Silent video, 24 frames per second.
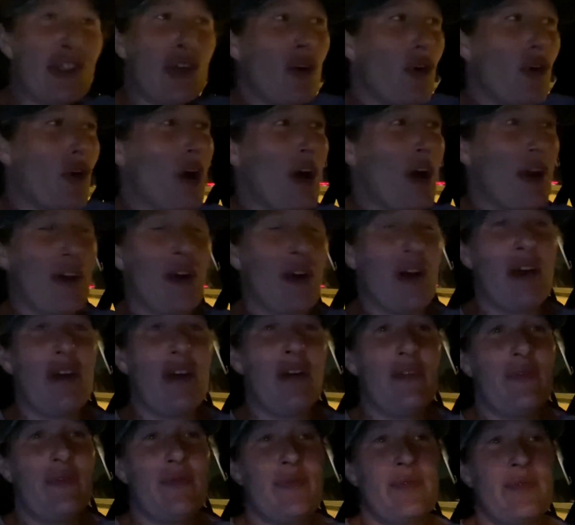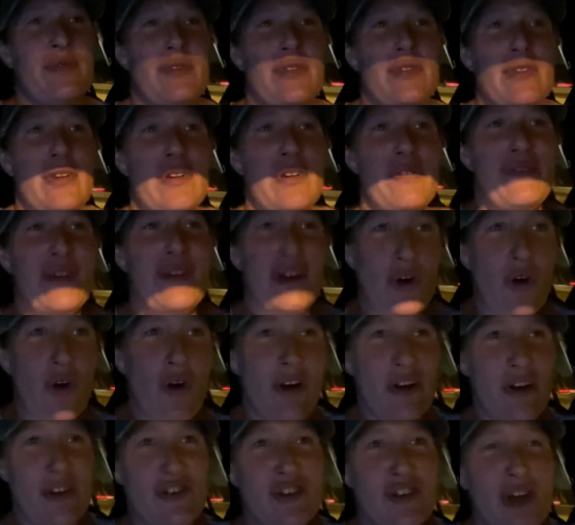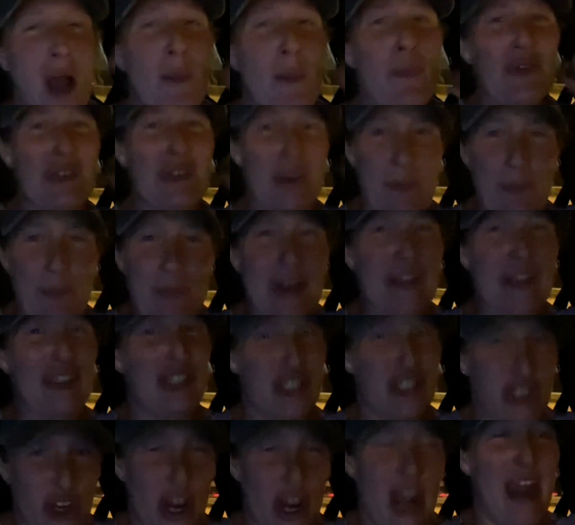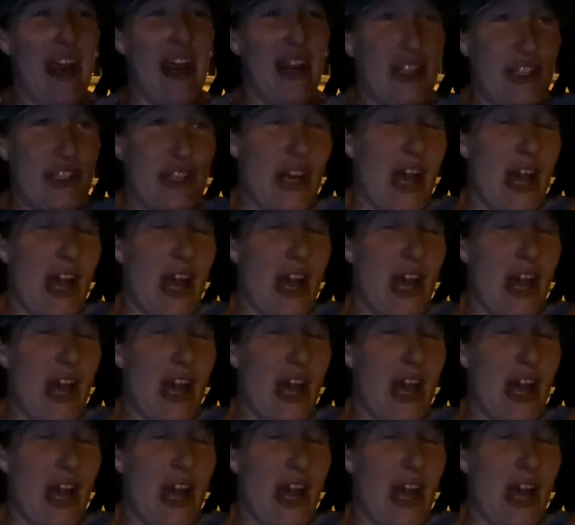order for Cornershop was a bit strange.